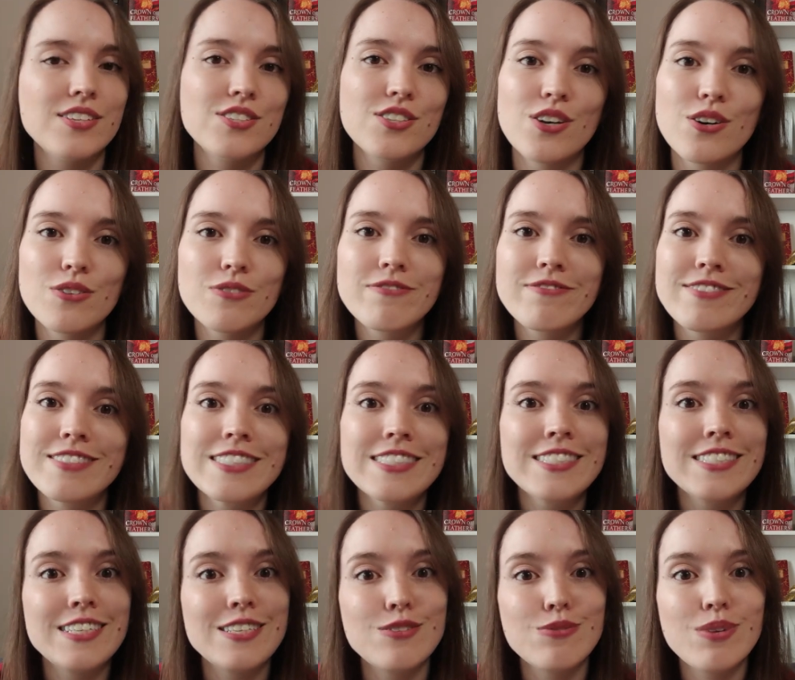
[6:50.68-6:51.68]
So
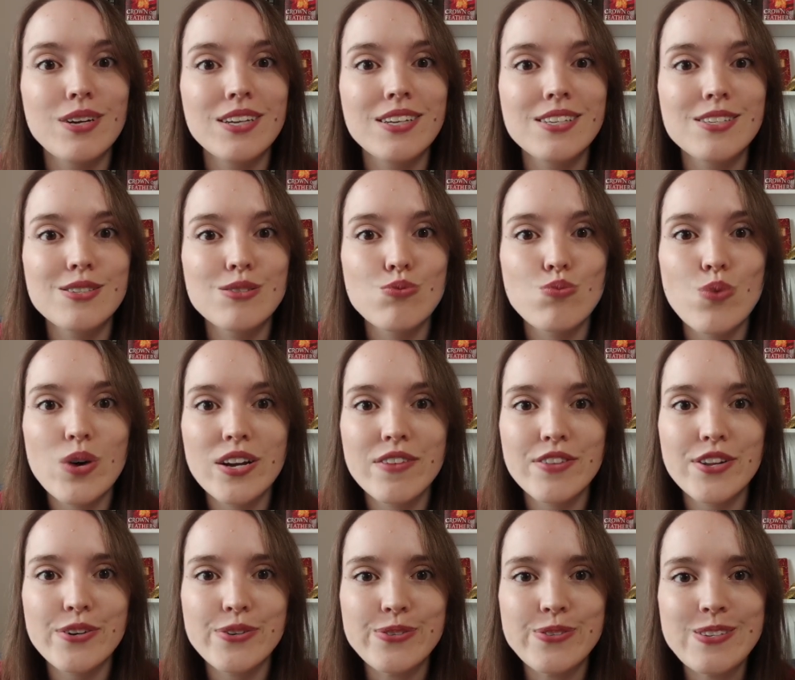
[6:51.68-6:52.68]
this one is one
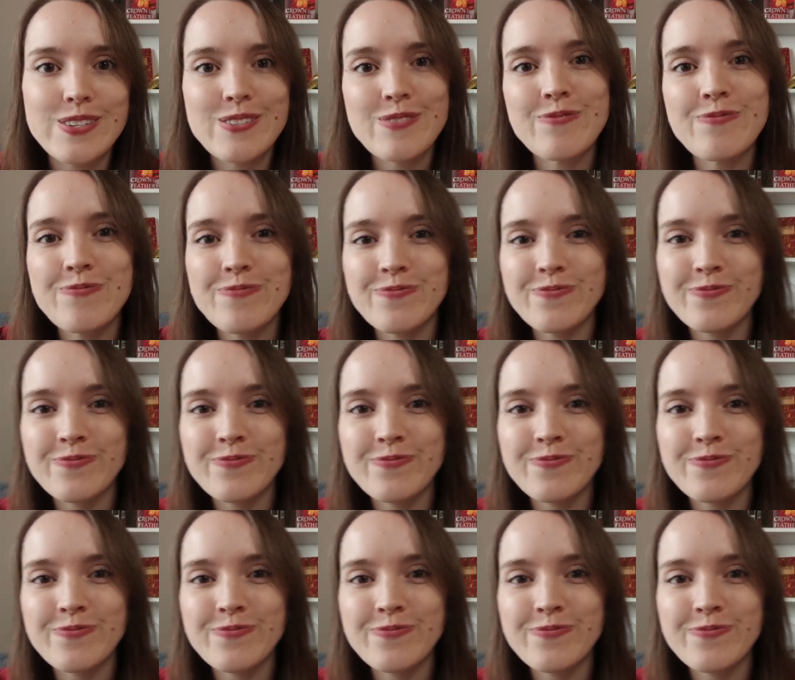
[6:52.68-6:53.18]
of those.